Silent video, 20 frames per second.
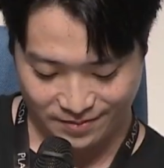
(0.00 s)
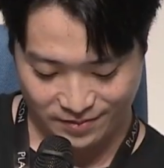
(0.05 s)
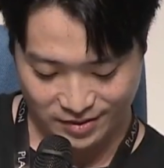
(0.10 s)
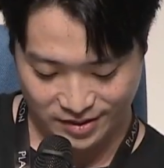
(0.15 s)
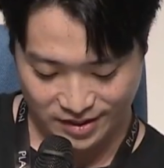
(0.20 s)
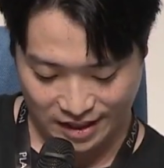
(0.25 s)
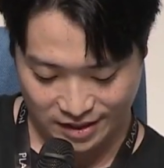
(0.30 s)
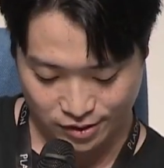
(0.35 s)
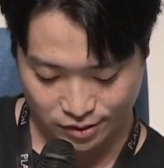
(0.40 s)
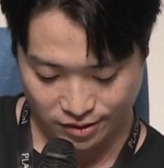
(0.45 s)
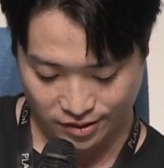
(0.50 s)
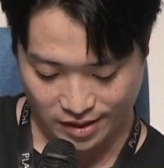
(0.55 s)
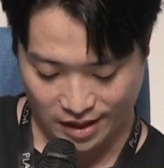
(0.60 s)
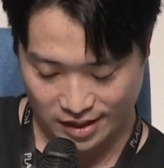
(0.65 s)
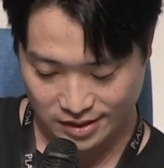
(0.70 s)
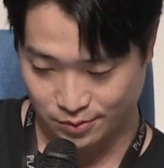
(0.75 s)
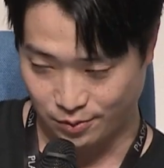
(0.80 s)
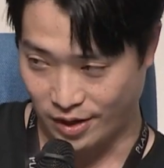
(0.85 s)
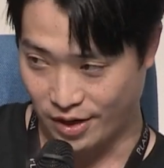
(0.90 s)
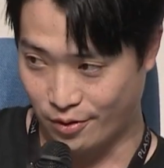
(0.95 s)
session
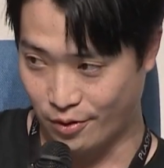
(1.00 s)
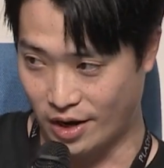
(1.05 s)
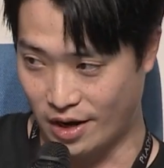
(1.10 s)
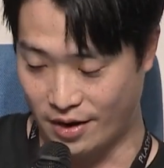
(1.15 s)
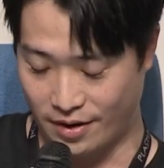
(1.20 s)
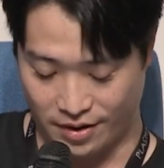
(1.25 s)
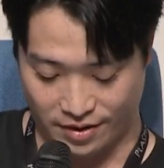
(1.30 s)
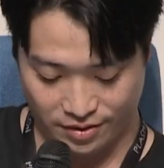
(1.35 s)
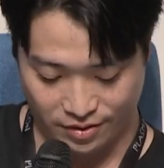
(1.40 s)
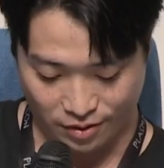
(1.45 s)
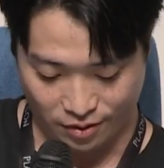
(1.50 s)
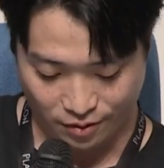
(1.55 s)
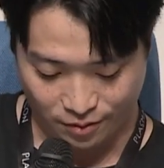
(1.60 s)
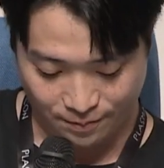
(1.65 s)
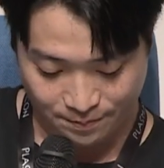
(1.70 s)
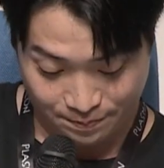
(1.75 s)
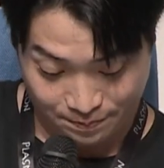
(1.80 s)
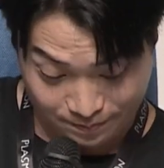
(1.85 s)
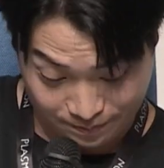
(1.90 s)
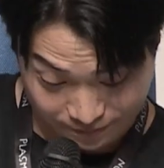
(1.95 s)
as
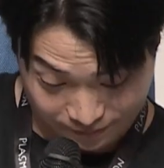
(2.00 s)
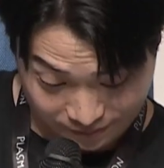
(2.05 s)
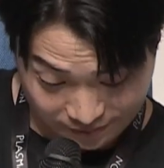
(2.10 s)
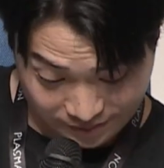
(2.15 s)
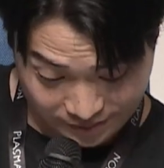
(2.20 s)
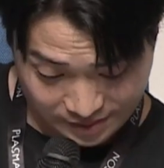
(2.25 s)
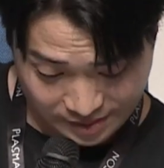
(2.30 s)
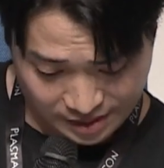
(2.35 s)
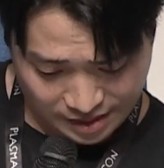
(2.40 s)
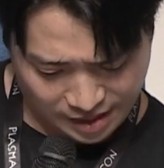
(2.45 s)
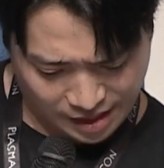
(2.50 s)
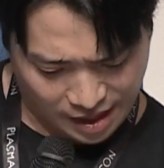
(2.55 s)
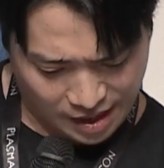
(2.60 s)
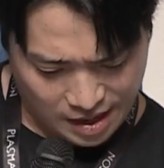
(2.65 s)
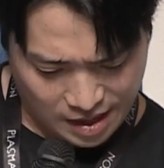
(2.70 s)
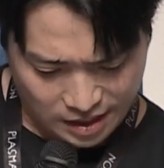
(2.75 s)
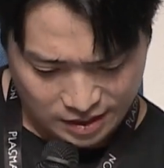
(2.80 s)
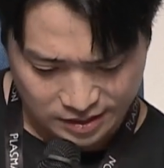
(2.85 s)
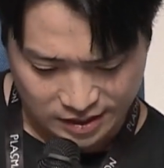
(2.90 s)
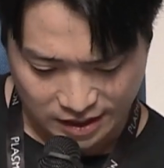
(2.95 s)
well.
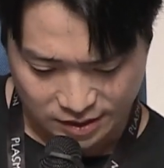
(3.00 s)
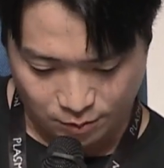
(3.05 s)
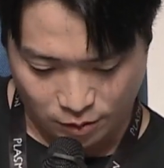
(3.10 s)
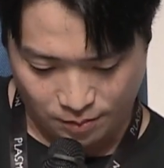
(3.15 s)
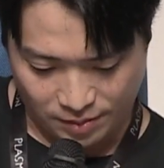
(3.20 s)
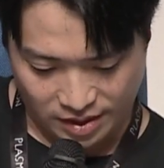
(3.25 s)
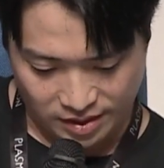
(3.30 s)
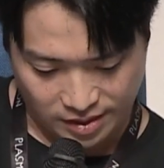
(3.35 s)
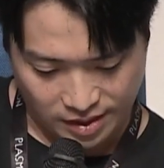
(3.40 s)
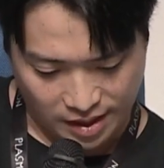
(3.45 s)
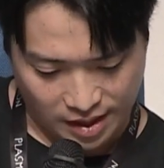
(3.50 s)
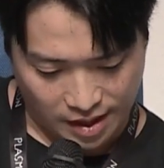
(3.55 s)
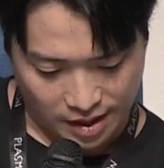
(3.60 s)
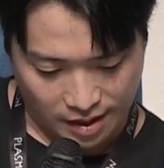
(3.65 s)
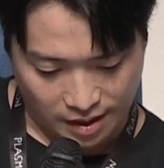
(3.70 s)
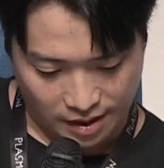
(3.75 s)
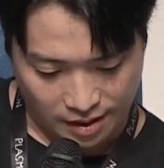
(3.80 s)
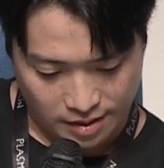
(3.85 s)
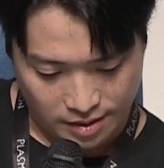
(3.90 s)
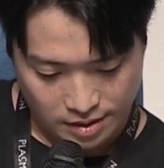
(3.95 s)
Just a moment.
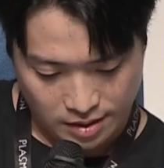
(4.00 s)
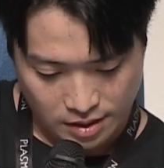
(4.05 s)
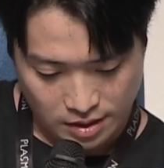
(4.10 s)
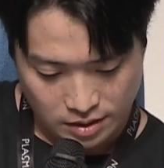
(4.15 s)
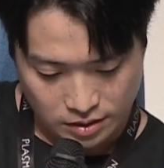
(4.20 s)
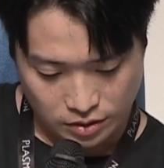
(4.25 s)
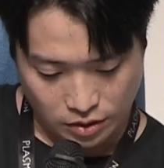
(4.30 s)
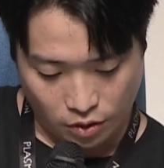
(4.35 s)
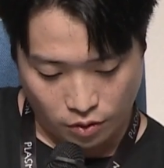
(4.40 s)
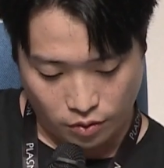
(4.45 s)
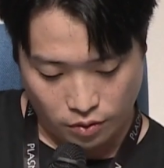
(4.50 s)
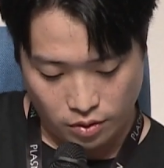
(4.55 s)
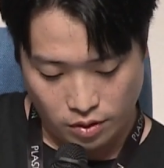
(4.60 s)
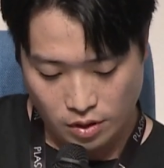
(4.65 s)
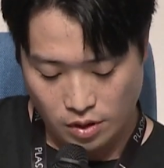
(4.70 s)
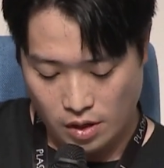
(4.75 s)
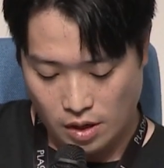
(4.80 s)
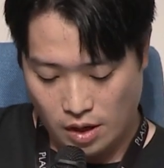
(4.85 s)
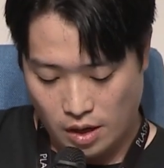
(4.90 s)
So